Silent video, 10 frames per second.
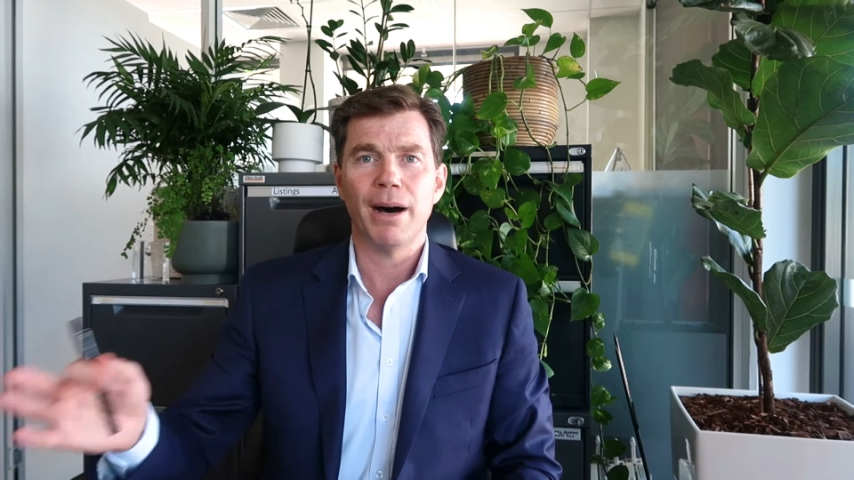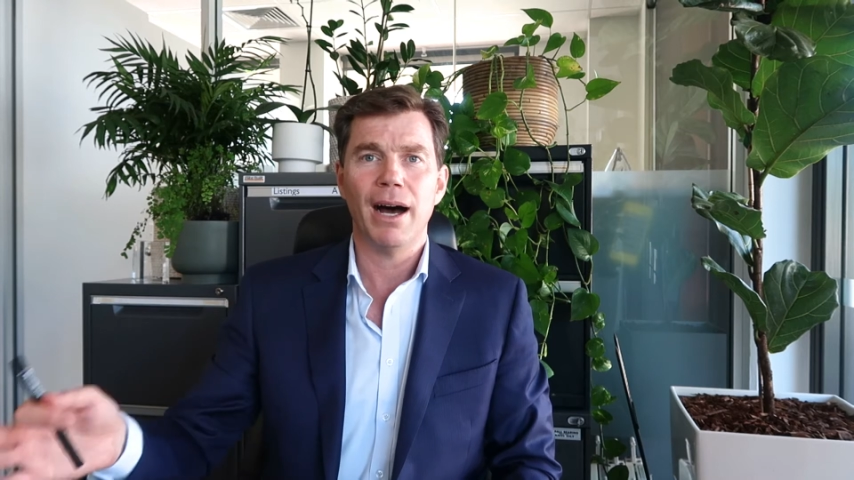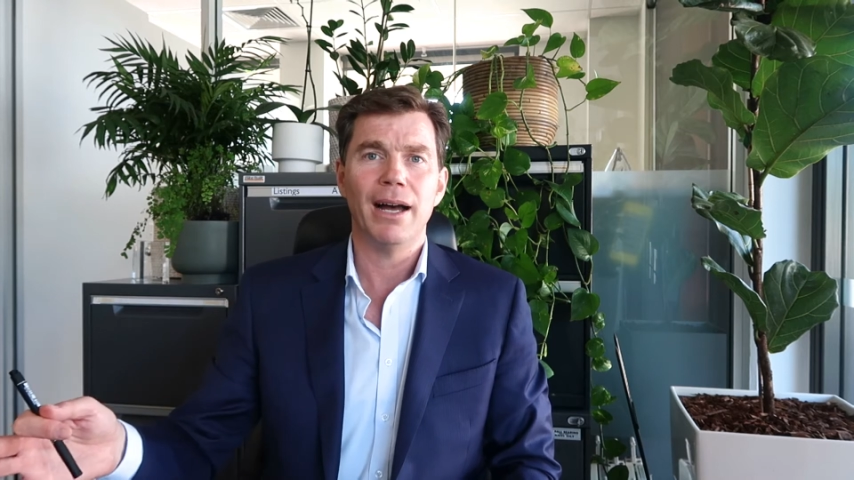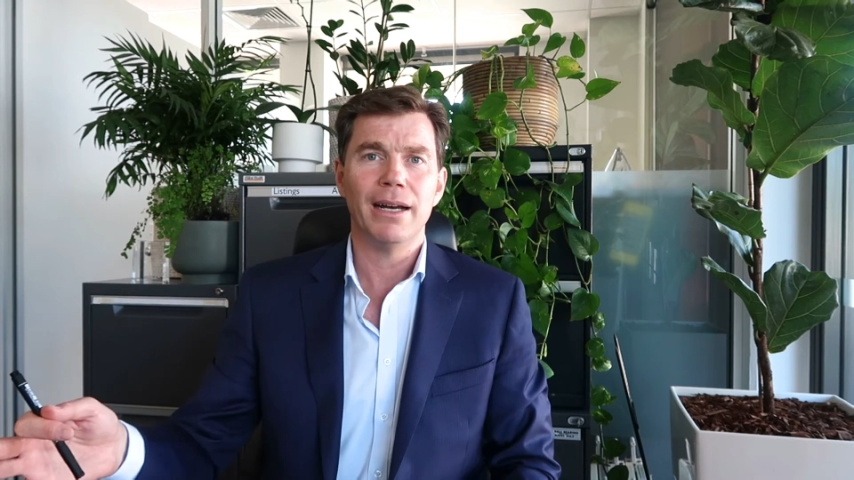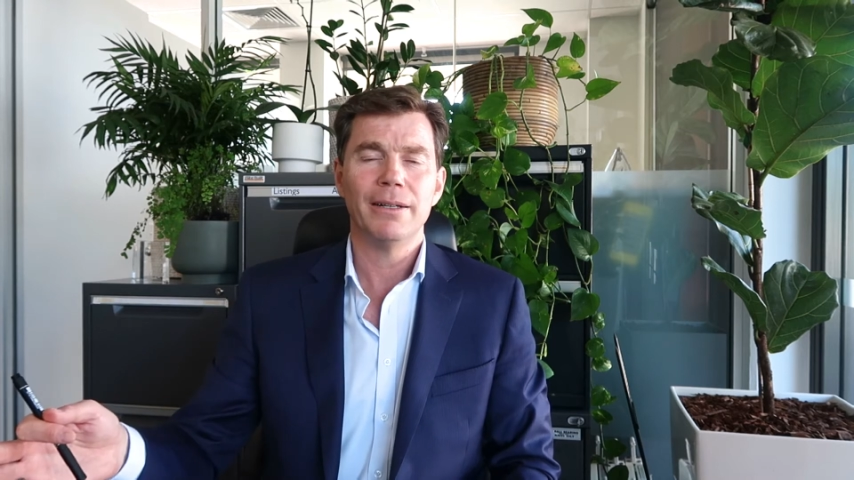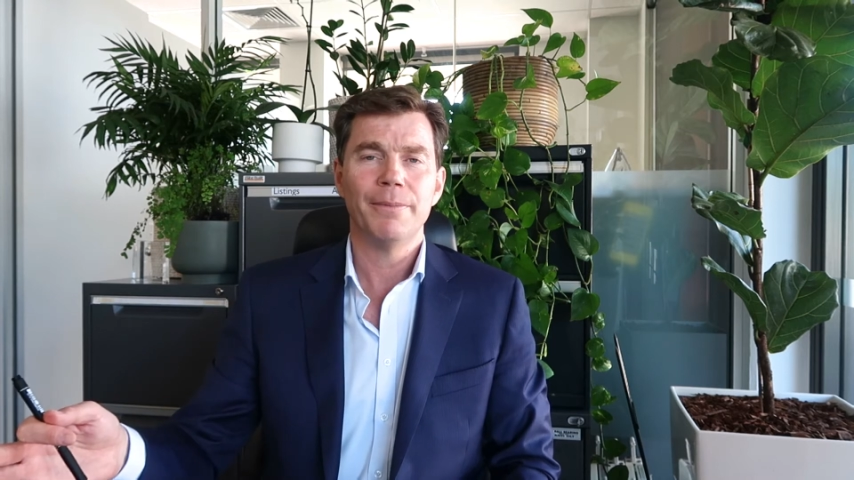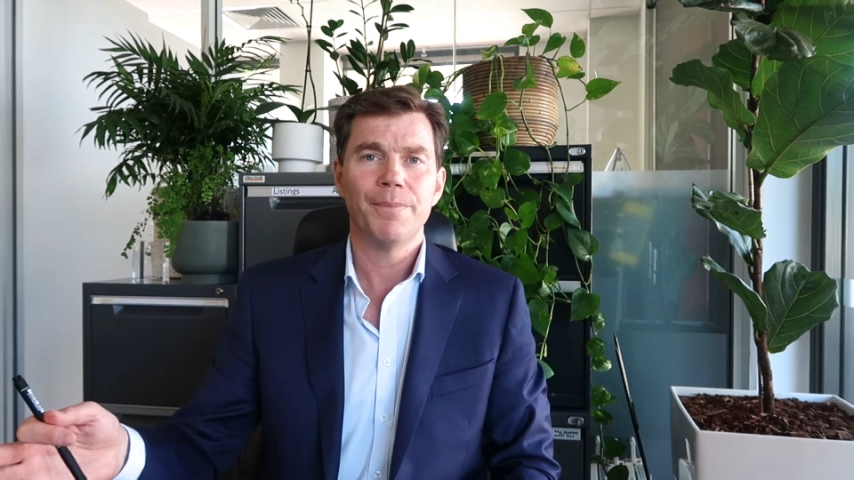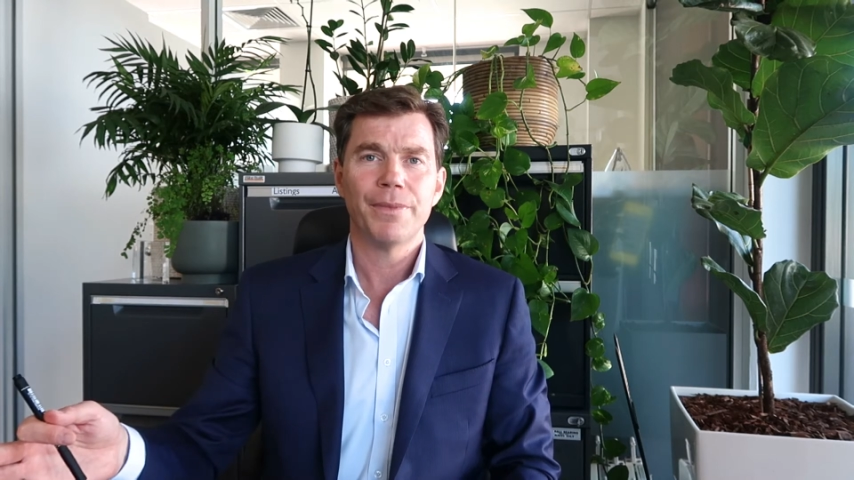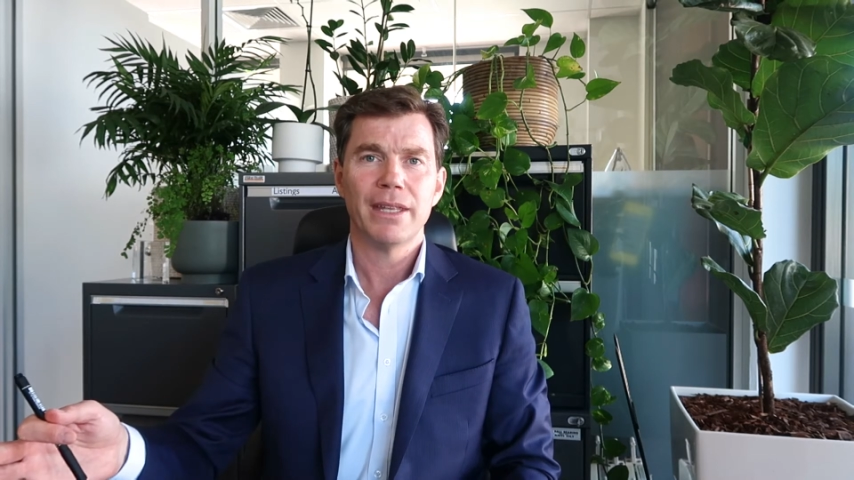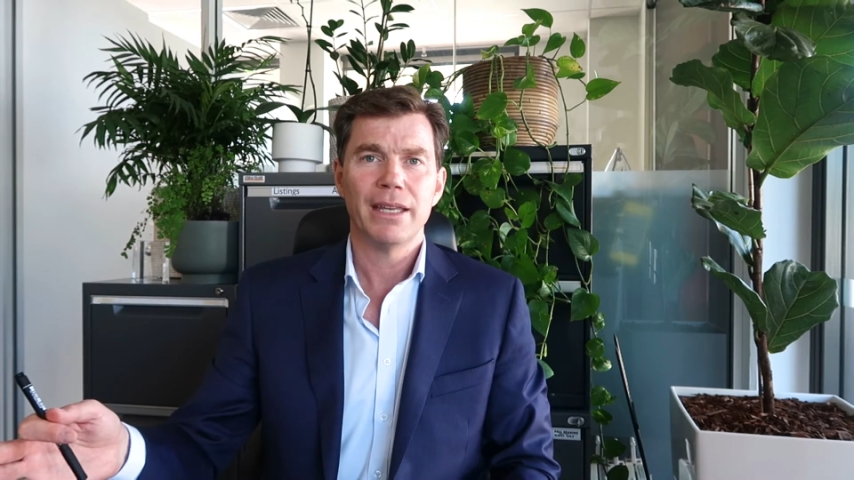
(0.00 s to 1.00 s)
buyer
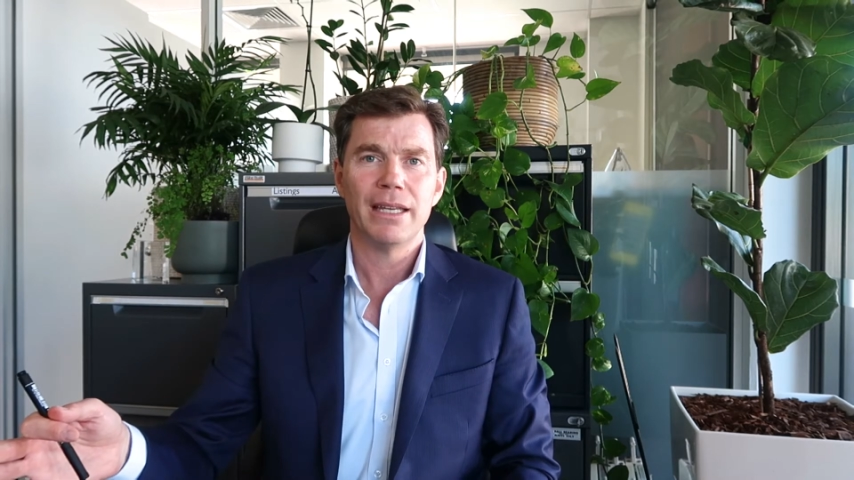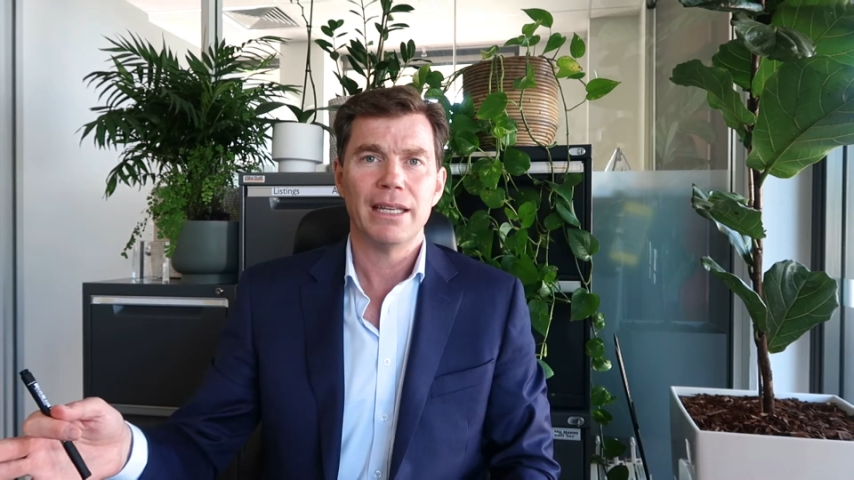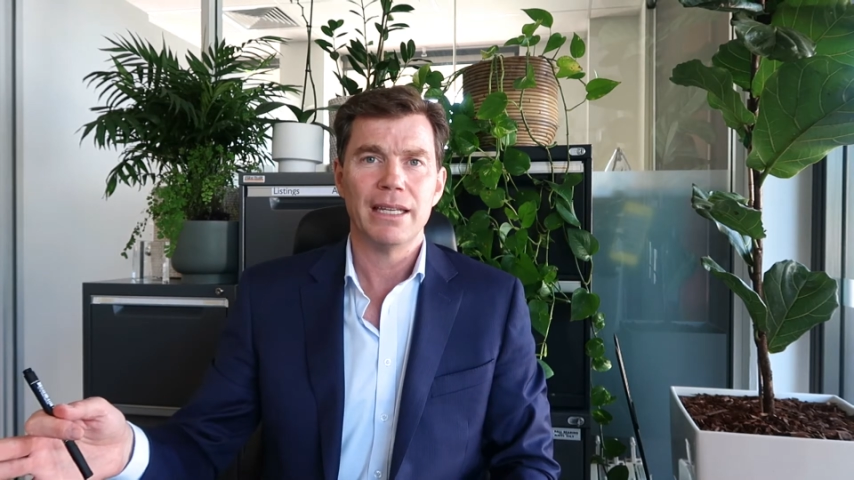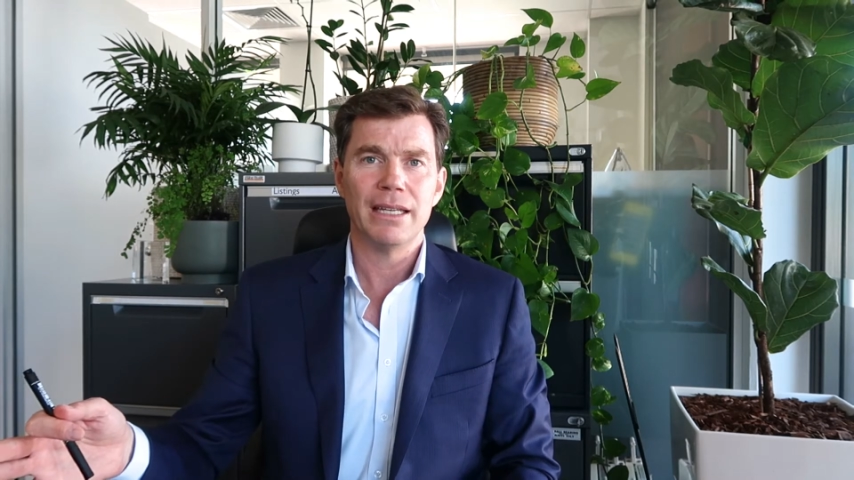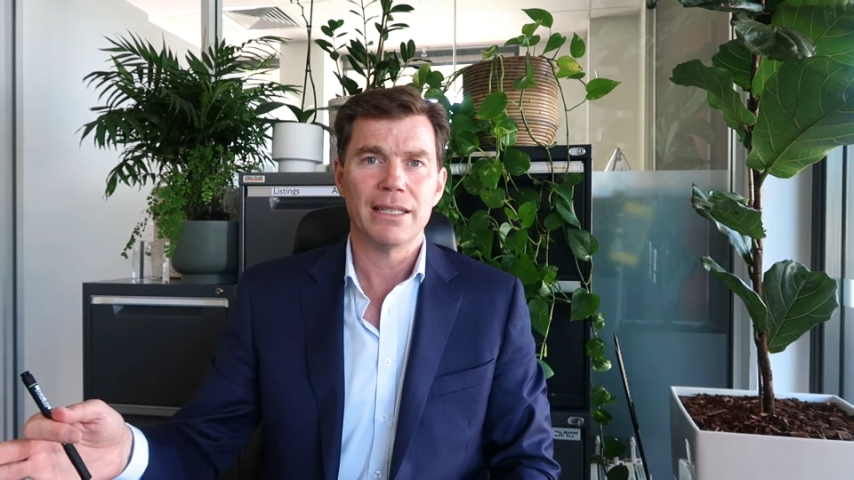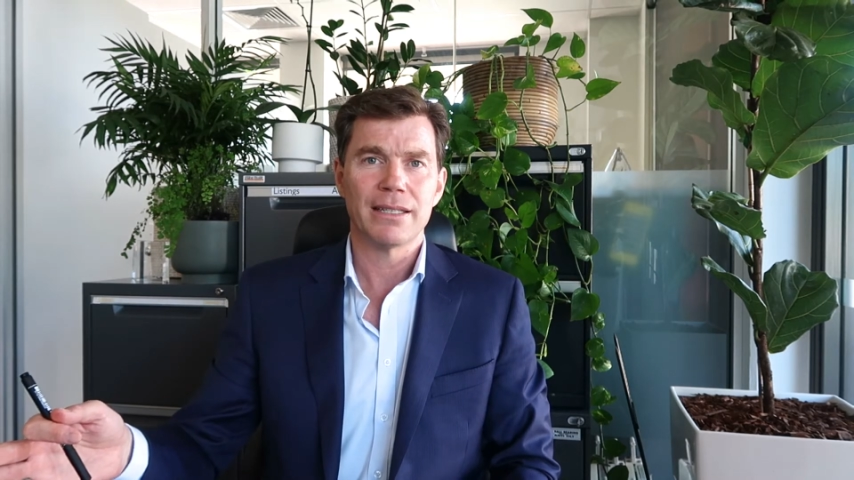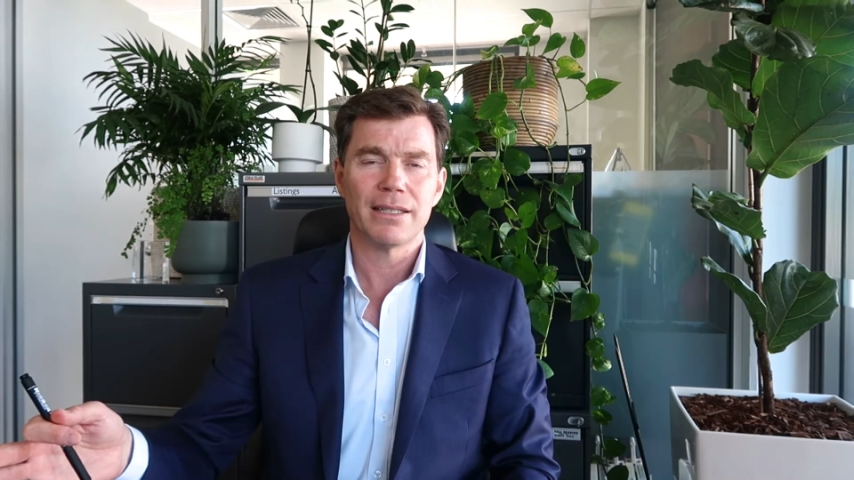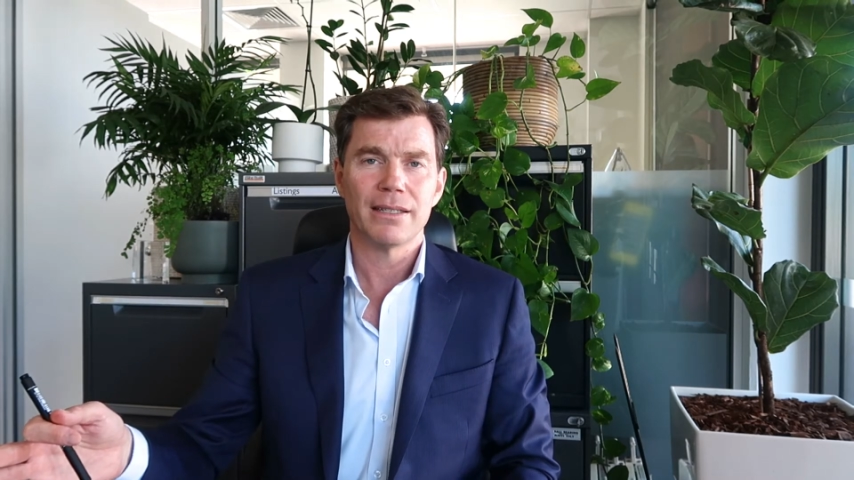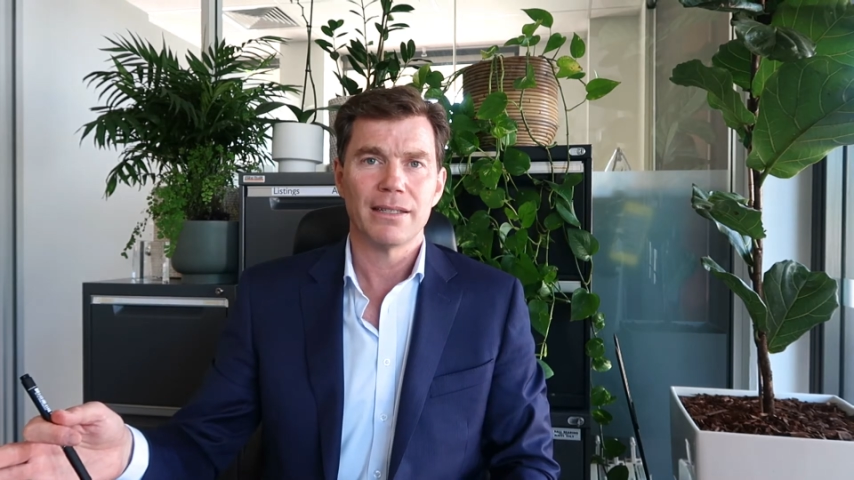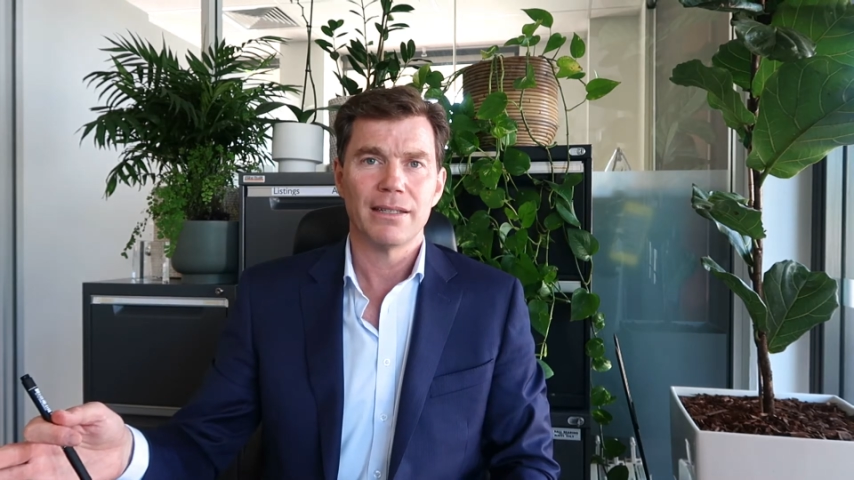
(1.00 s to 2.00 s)
is